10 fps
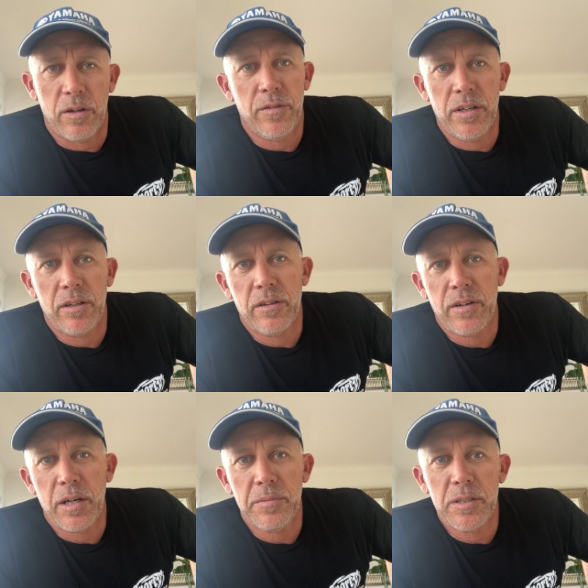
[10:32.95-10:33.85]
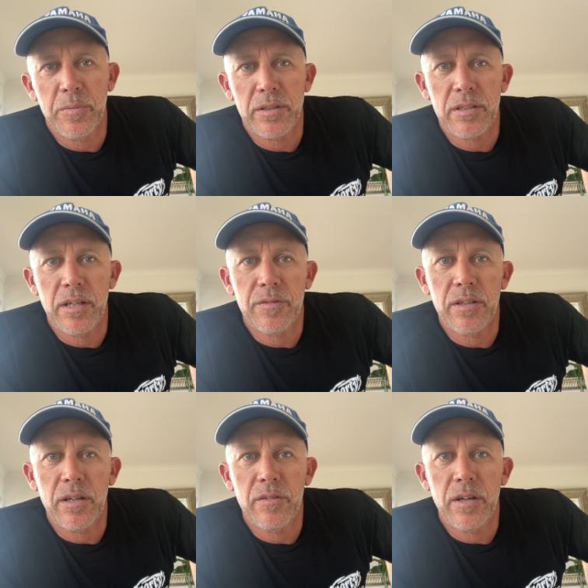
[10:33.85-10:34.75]
I've only got a couple of spots left
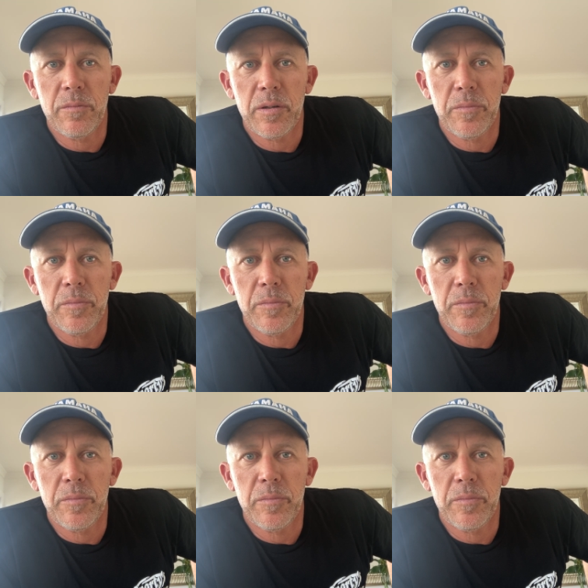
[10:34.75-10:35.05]
in November,